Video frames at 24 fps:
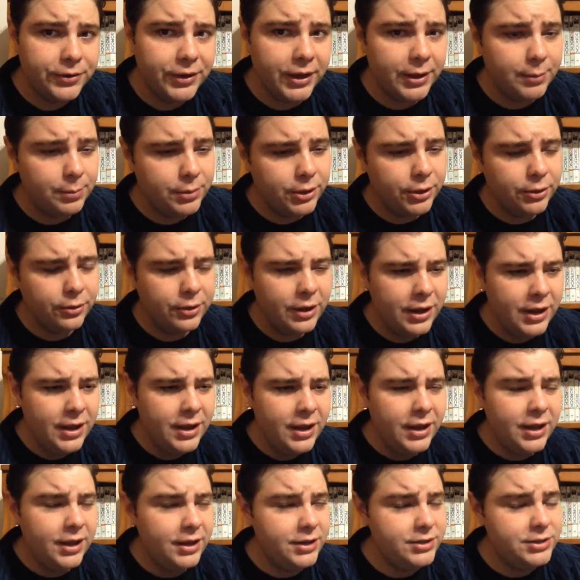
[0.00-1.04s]
debut
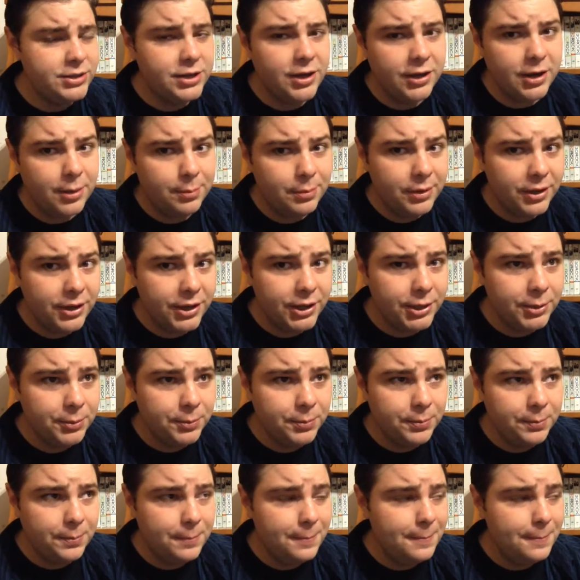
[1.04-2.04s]
is going to be,